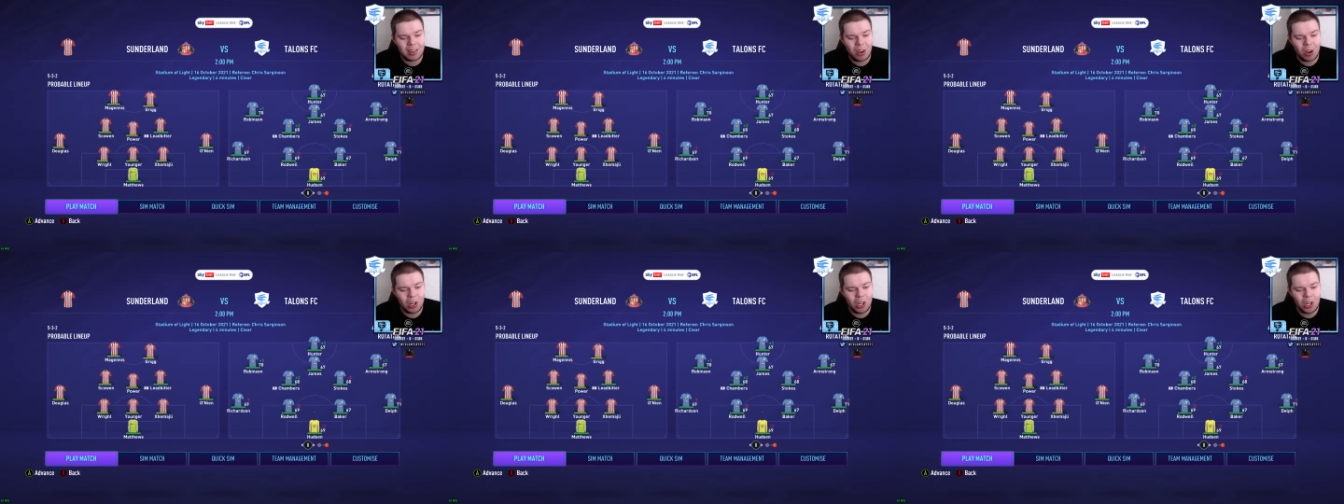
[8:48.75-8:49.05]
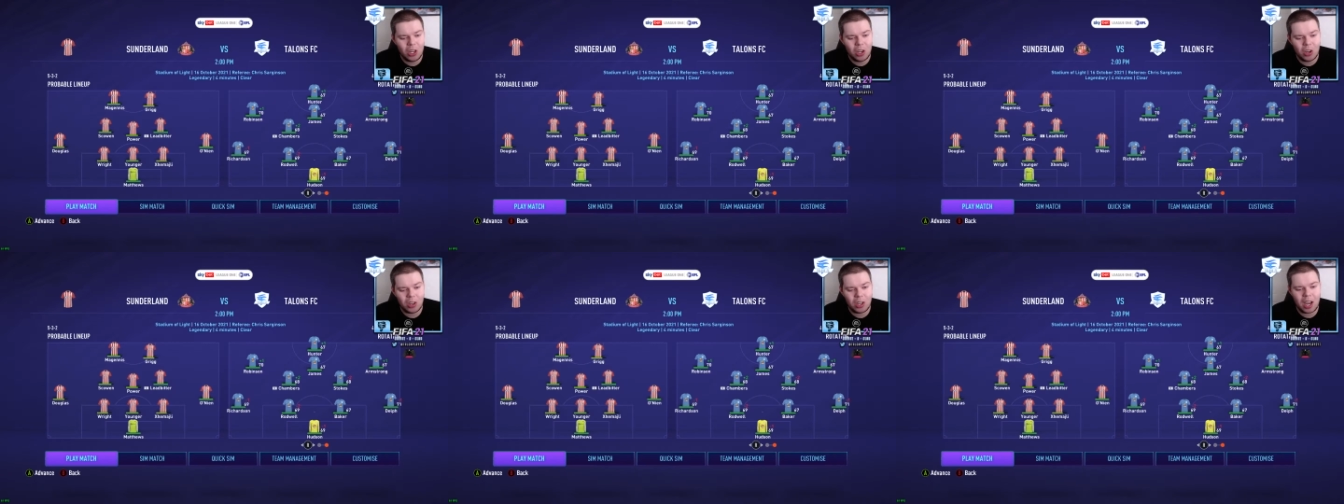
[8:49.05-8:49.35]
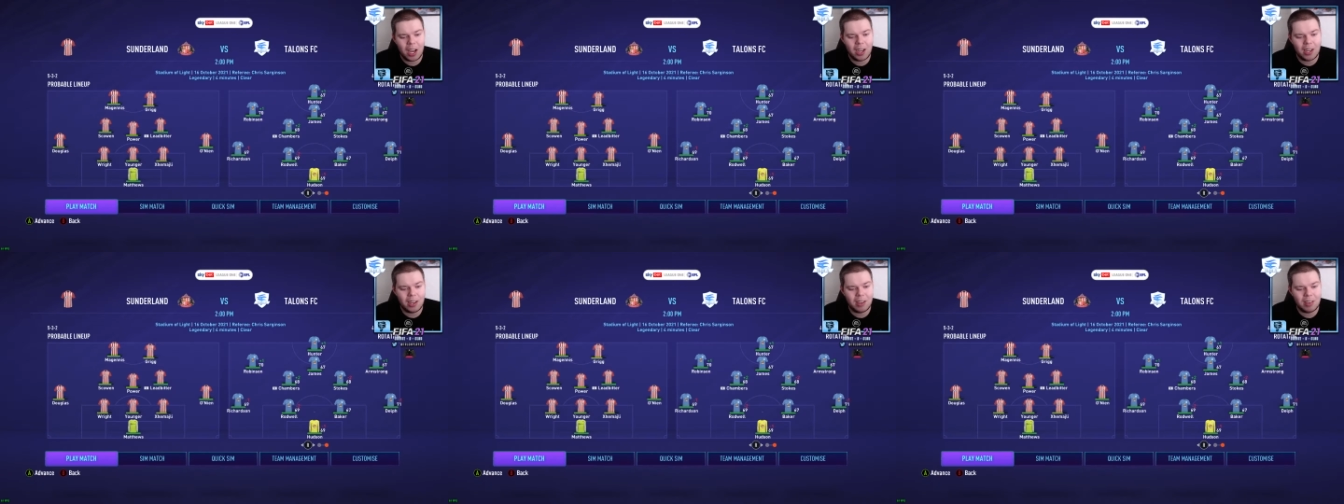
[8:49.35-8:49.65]
Ollie Younger
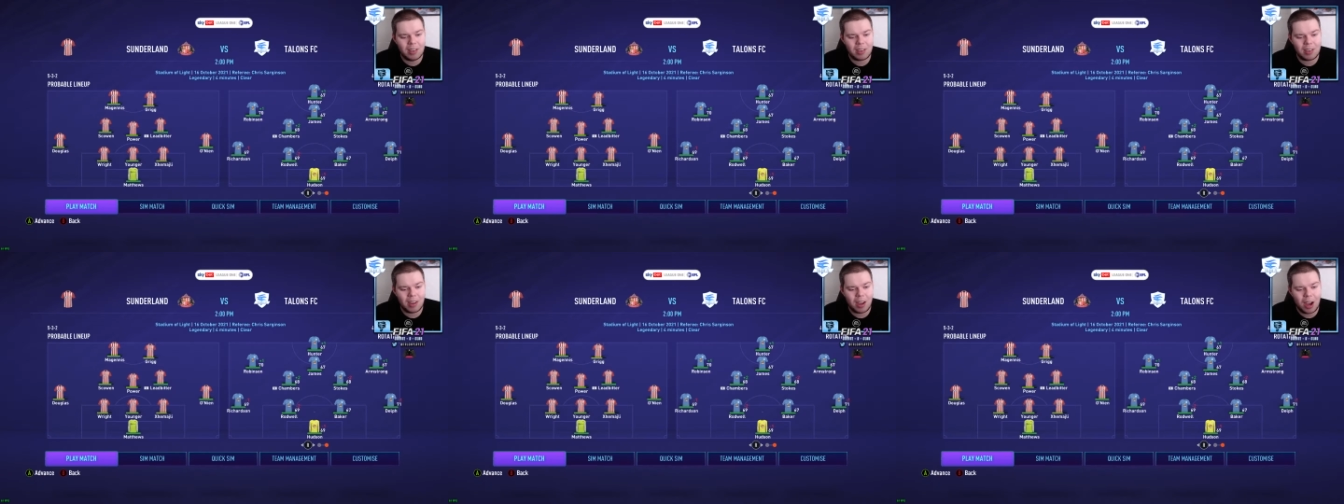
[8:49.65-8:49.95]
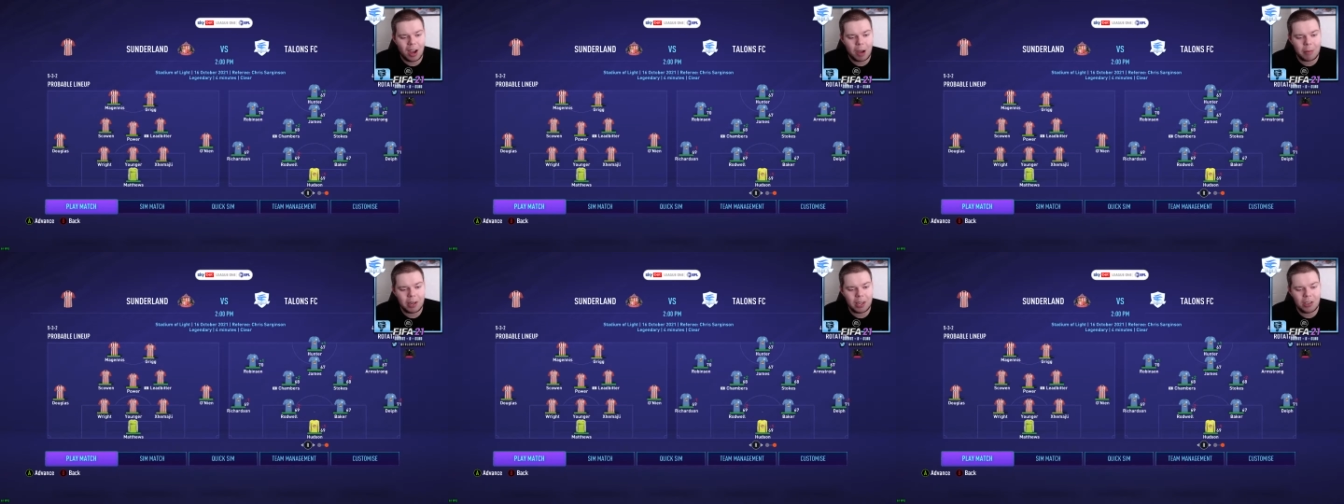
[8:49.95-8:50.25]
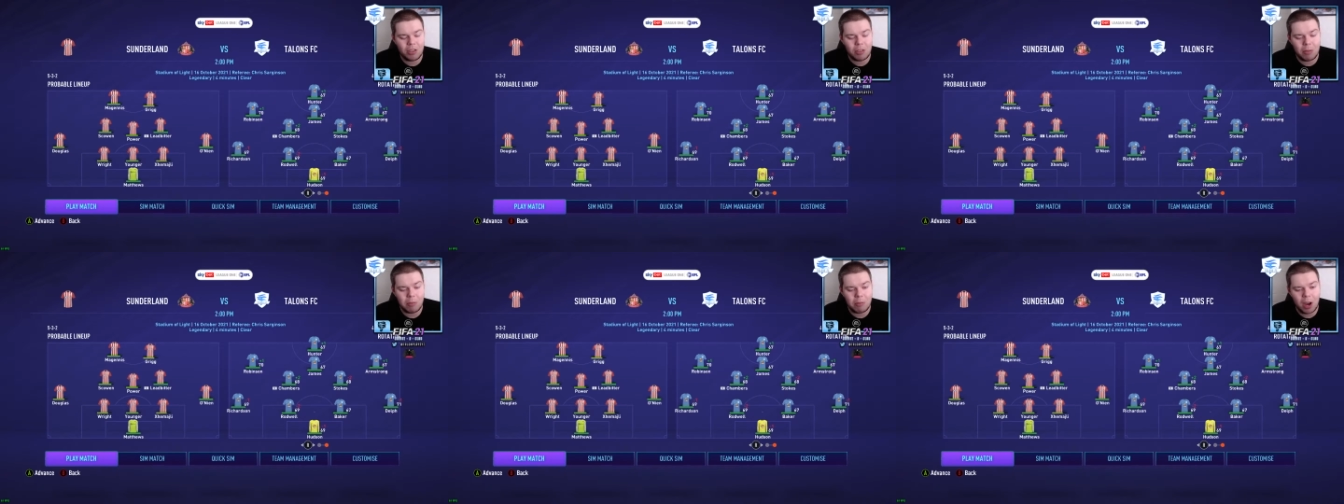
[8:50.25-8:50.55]
and
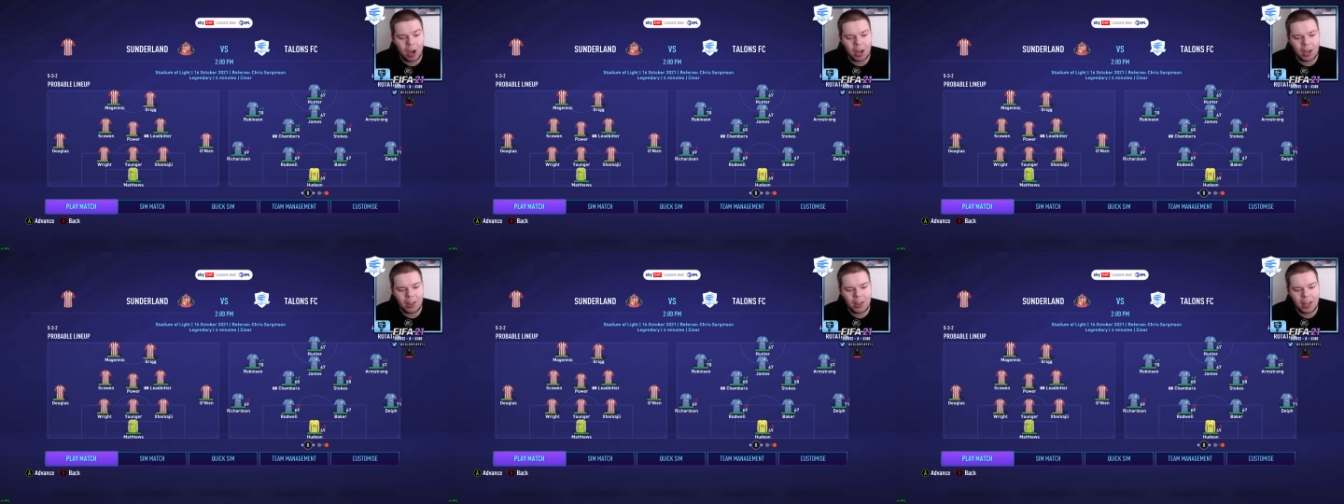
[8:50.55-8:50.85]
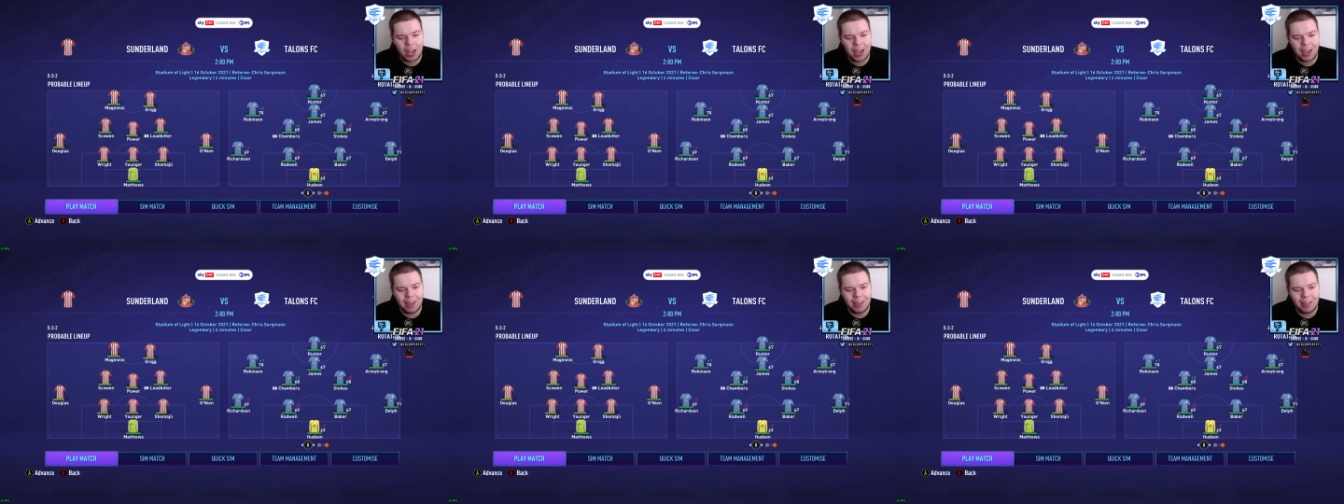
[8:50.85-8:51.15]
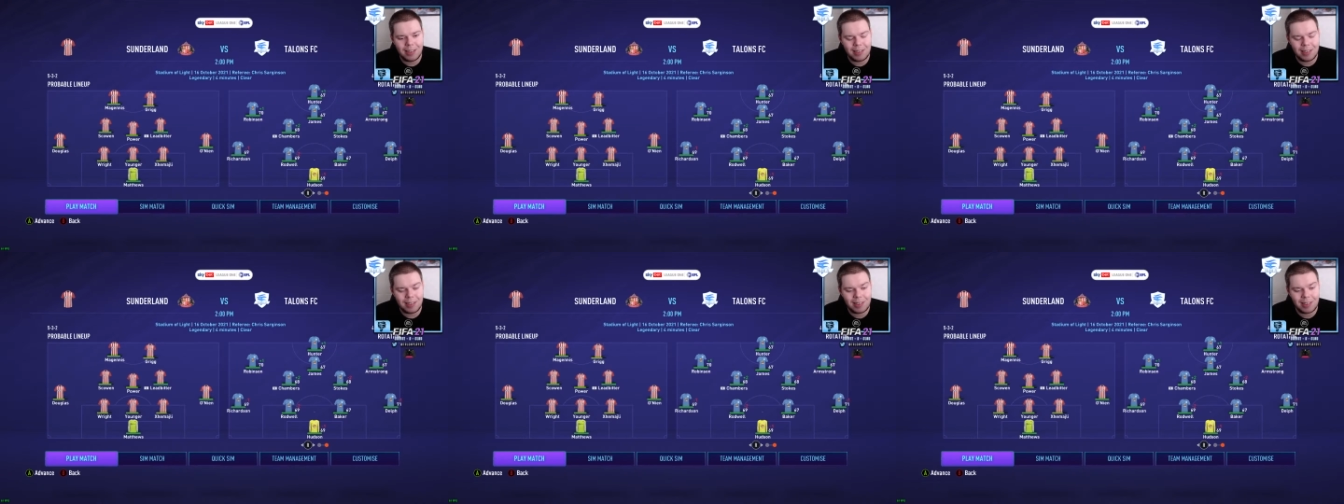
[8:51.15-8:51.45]
Abenecha Marley there
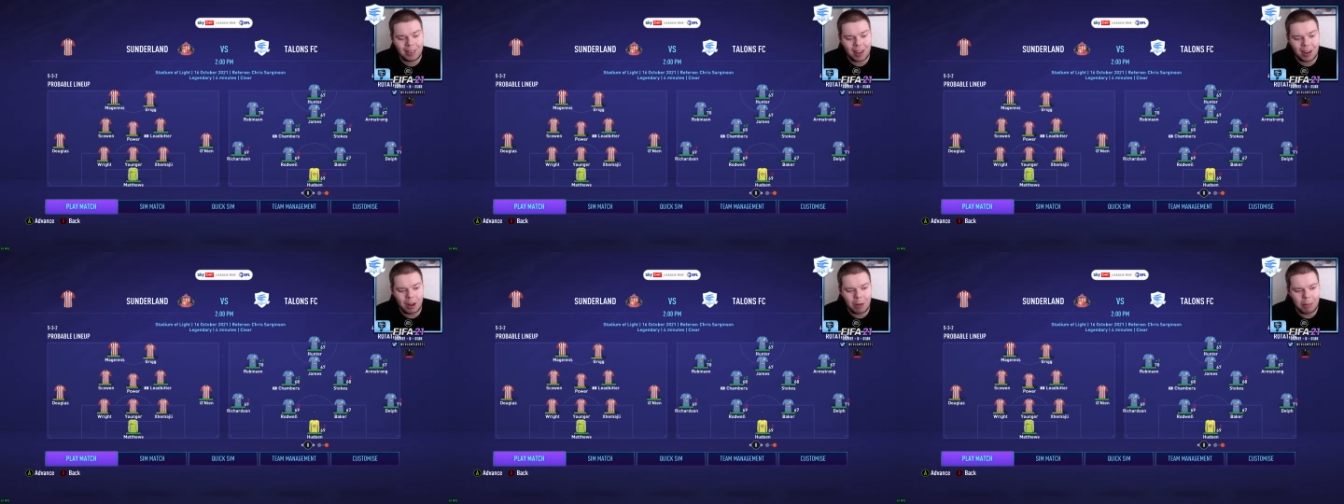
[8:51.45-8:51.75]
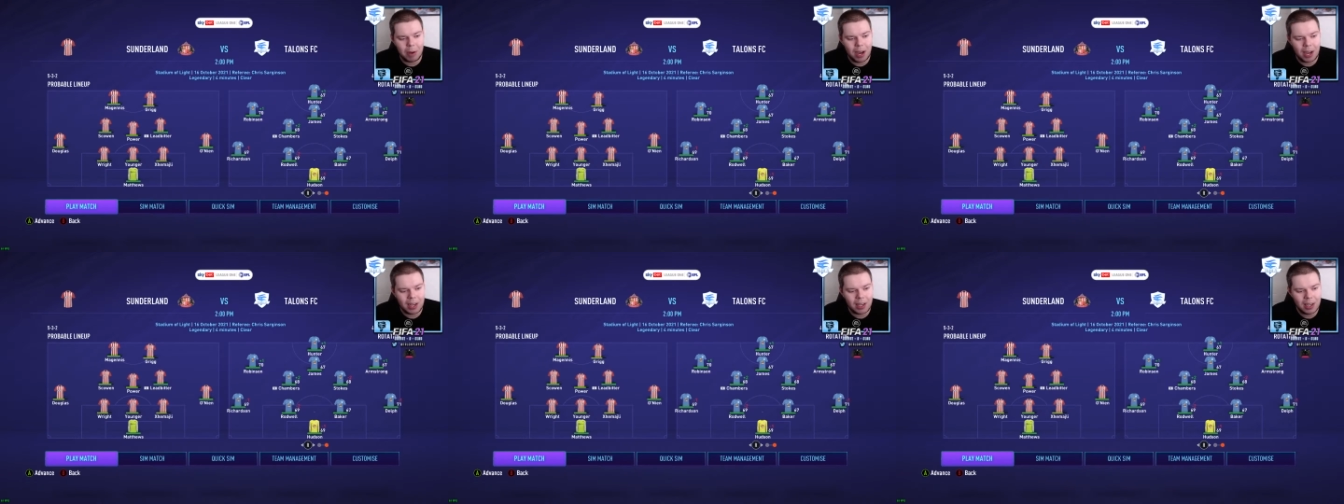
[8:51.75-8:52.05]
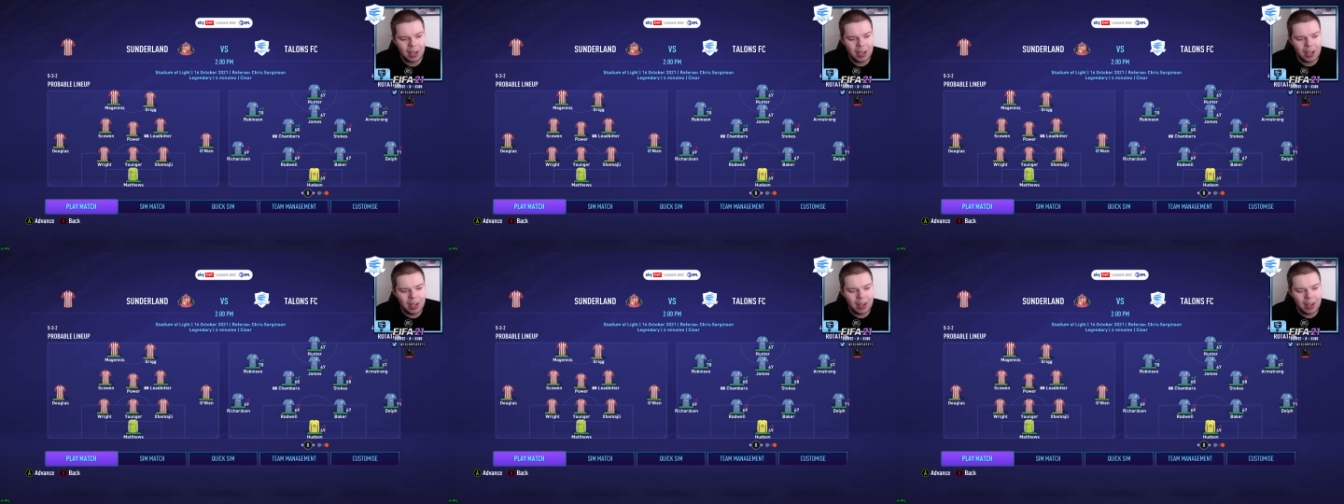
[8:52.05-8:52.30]
in centre-back.